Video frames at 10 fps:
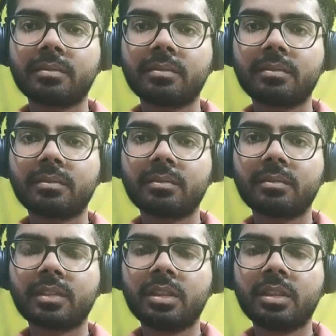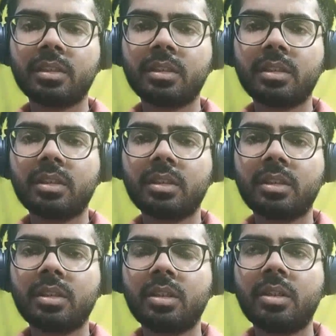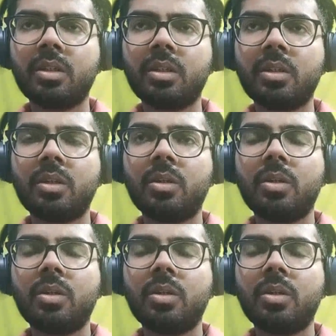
(silent)